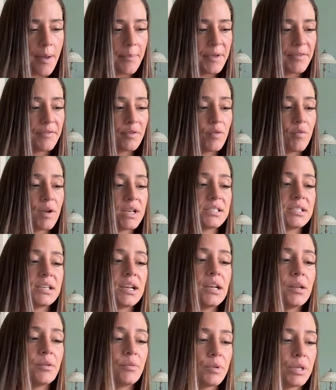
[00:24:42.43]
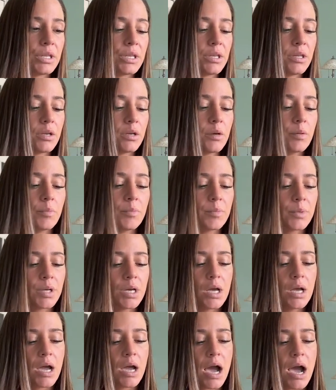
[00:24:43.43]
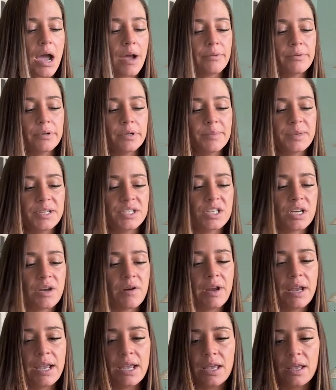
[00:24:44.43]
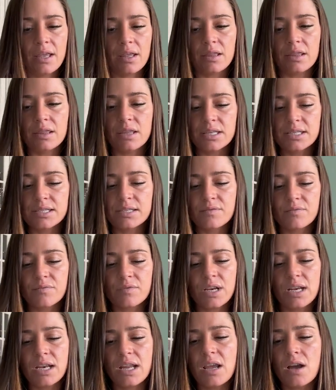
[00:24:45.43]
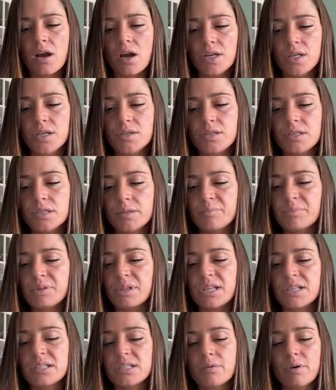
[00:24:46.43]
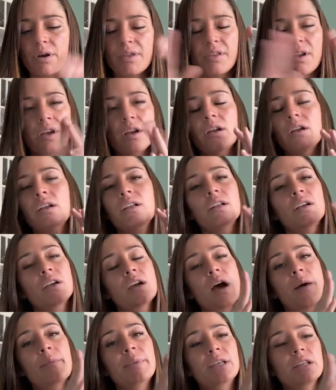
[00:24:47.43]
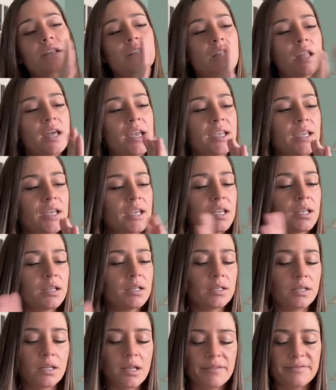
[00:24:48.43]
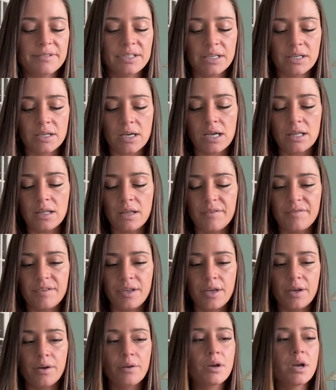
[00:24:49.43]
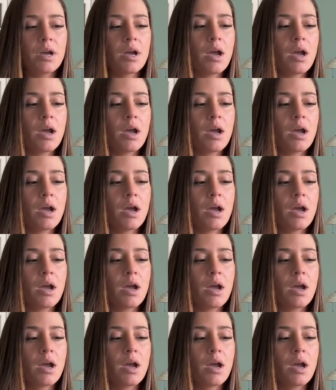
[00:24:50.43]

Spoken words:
If it resonated with you, I will be sharing this reading on YouTube. Please go on there, comment, like it, love it. I love you.